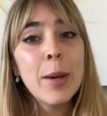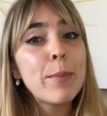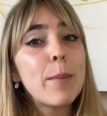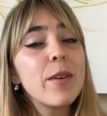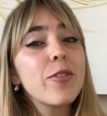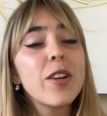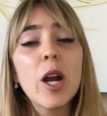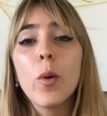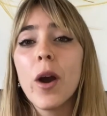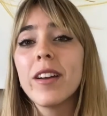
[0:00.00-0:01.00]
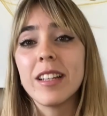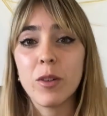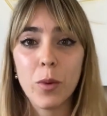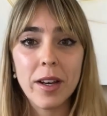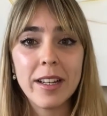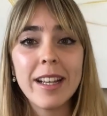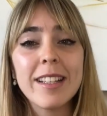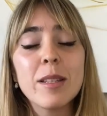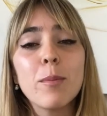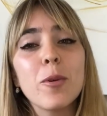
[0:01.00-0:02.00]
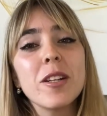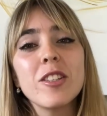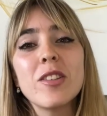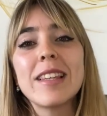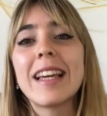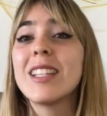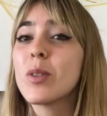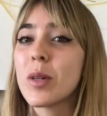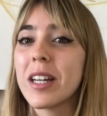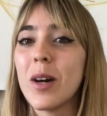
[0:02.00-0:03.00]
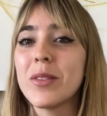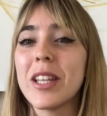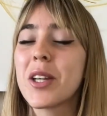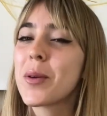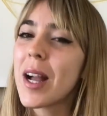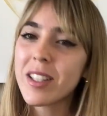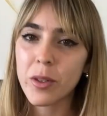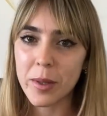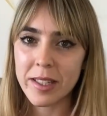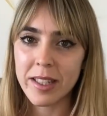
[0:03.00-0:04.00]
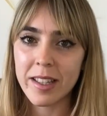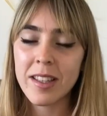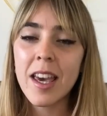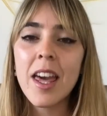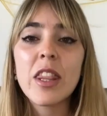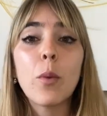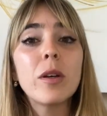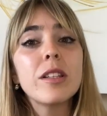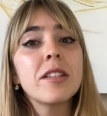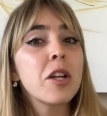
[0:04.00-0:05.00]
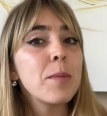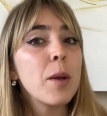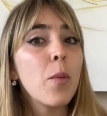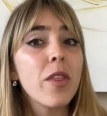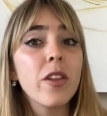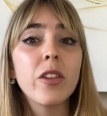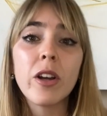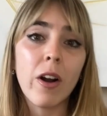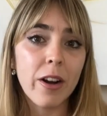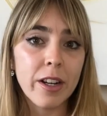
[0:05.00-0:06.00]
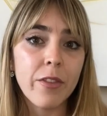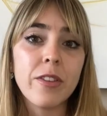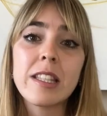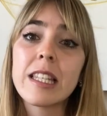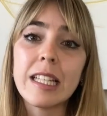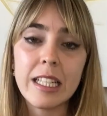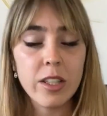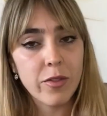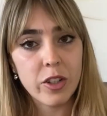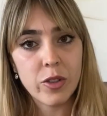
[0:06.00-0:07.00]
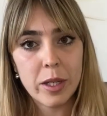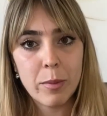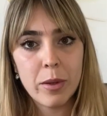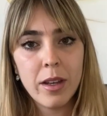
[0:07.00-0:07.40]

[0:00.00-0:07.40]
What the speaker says: But before acquiring one, it is important to take into account the characteristics that will determine whether the card fits the needs of our trip.